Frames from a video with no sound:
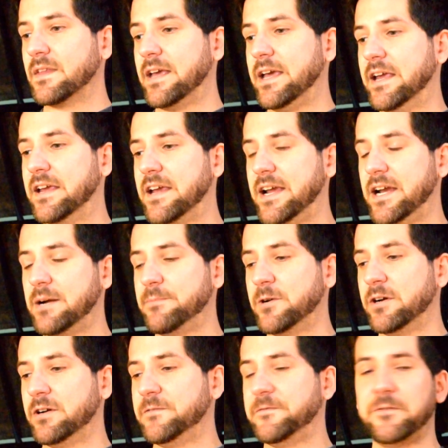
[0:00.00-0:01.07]
a
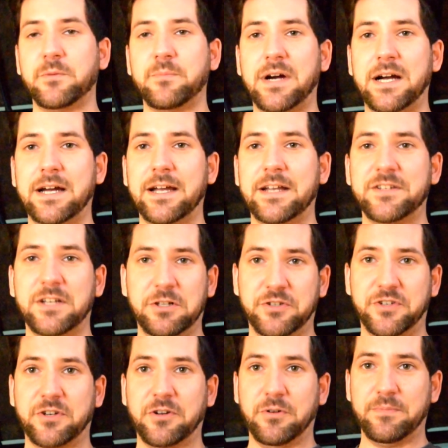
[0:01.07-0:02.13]
camera for my
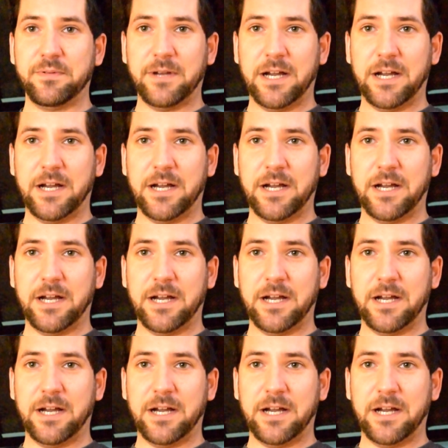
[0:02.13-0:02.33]
telescope.